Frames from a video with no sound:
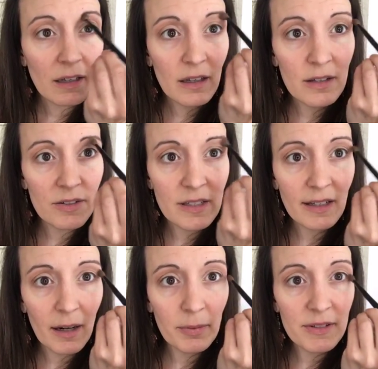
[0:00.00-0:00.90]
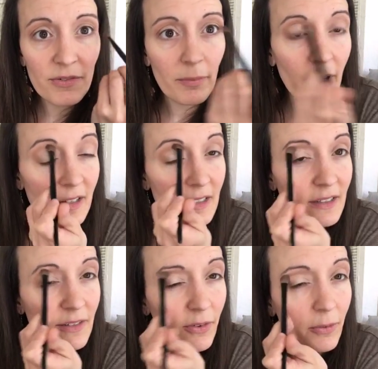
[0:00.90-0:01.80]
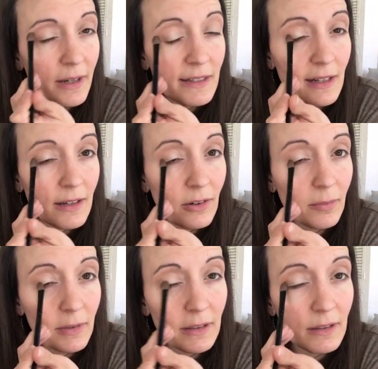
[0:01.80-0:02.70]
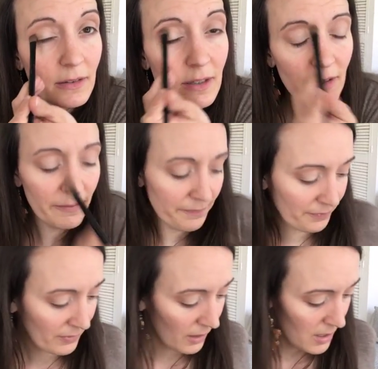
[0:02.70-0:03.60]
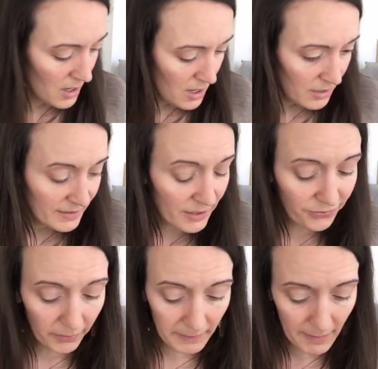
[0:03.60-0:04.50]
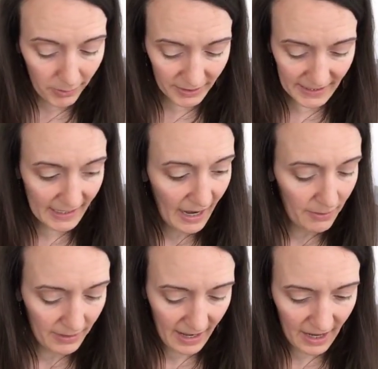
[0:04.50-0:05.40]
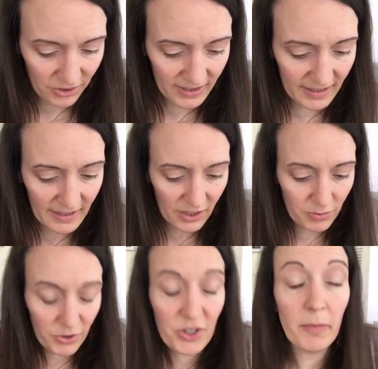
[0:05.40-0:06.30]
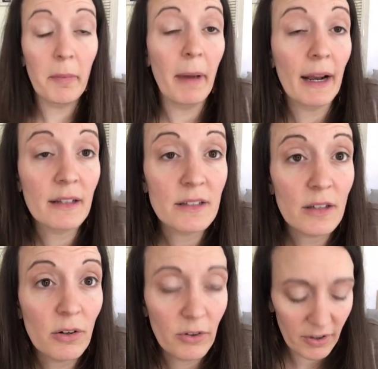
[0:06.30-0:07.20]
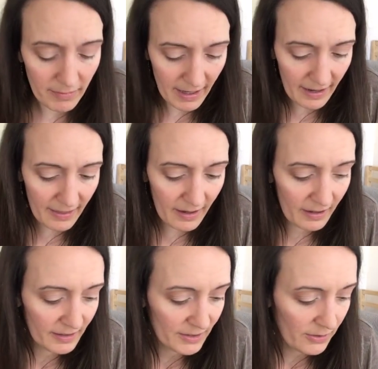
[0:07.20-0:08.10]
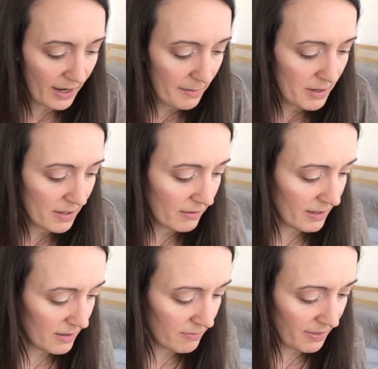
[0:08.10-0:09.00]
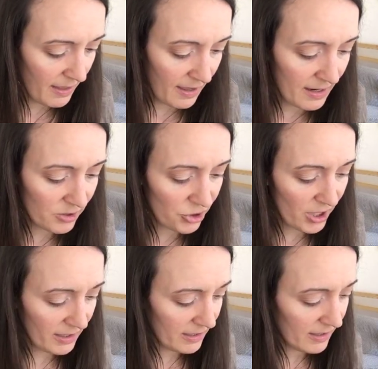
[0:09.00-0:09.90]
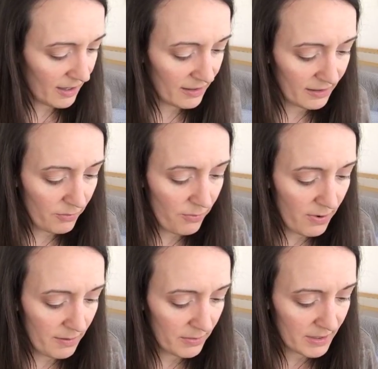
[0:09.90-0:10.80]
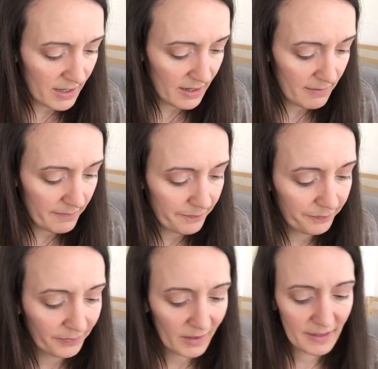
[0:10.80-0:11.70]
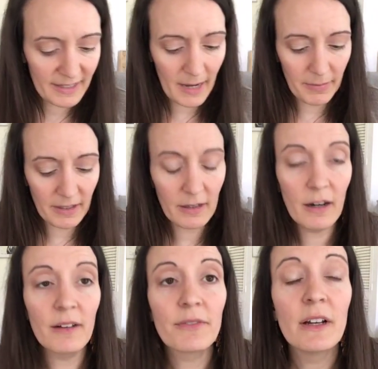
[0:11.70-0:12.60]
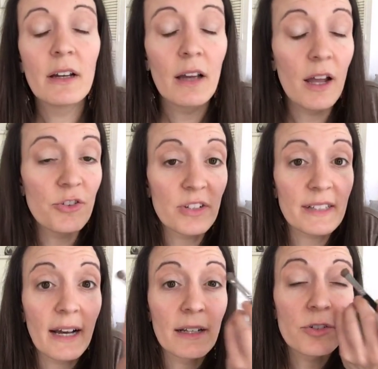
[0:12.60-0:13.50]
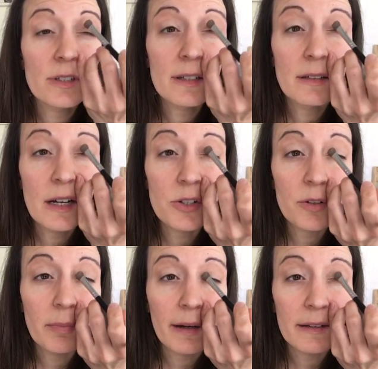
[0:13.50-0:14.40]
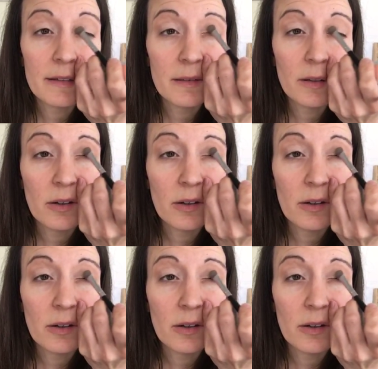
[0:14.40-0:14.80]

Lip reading: and using a couple different products in different ways than I normally do too. So for me personally, I want to add just a touch more shimmer back into the corner of my eye there. And so I'm going to go in with that angelic color one more time, tapping it off and just adding just a touch of brightness in the